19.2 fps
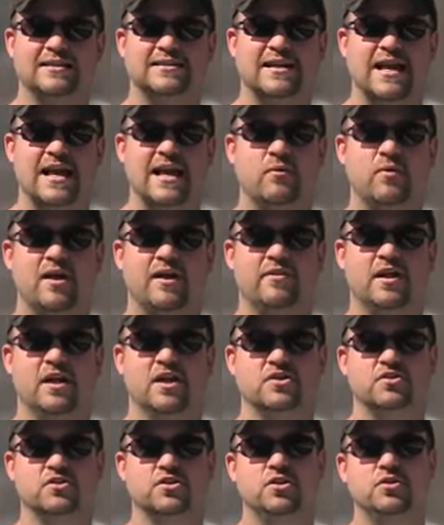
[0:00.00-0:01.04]
And today we have
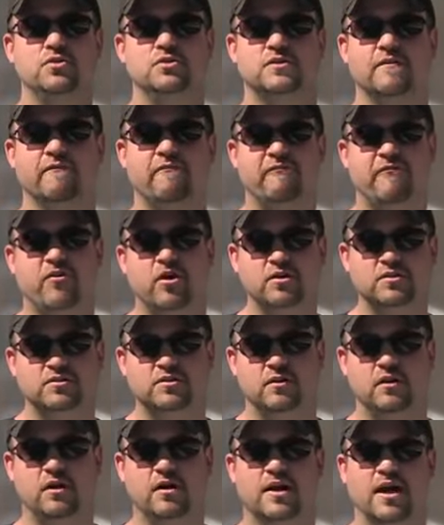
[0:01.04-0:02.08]
the exclusive
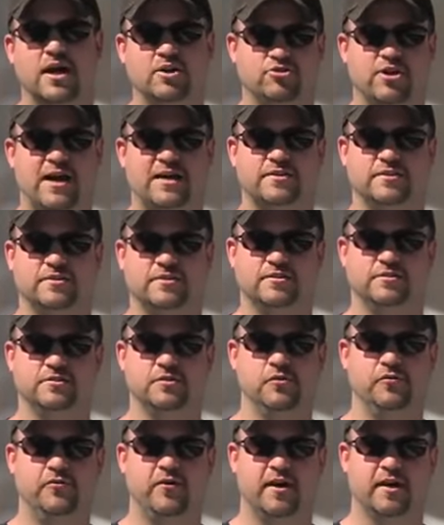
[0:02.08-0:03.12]
first look at
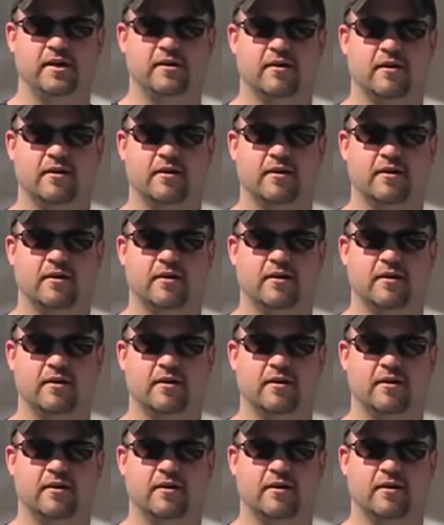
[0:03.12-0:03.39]
Traxxas' new funny